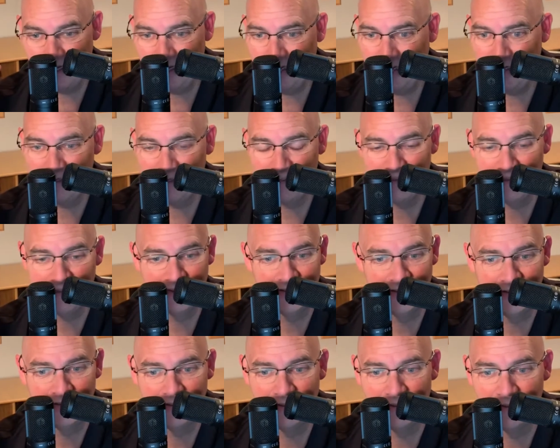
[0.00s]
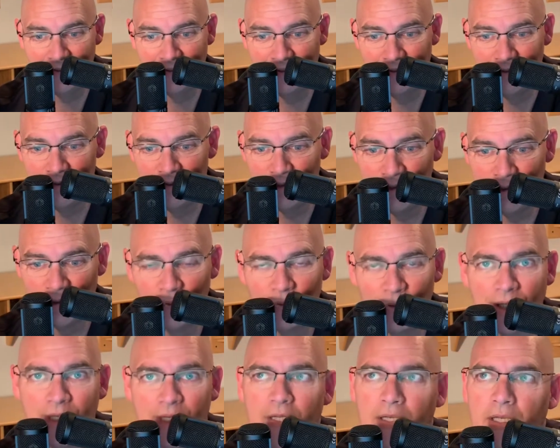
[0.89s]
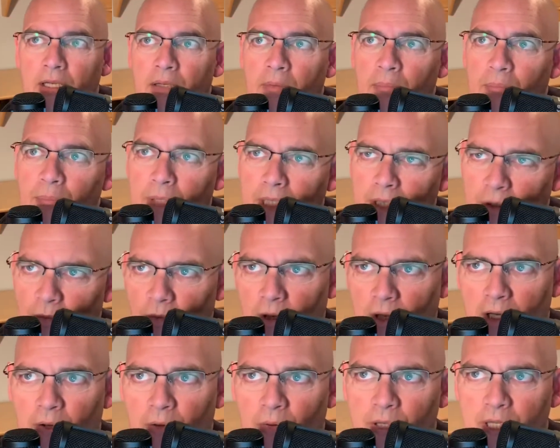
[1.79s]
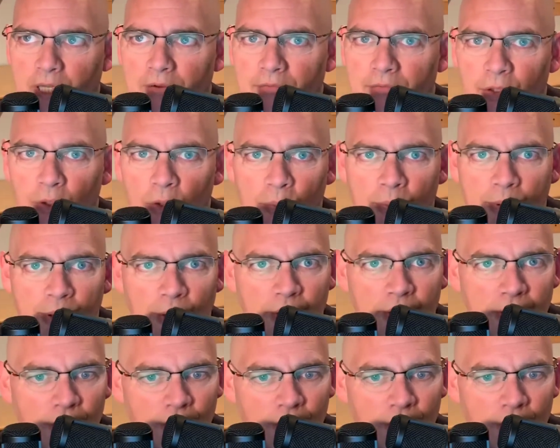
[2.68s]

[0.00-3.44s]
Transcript: I don't get it. Meanwhile, we have an opioid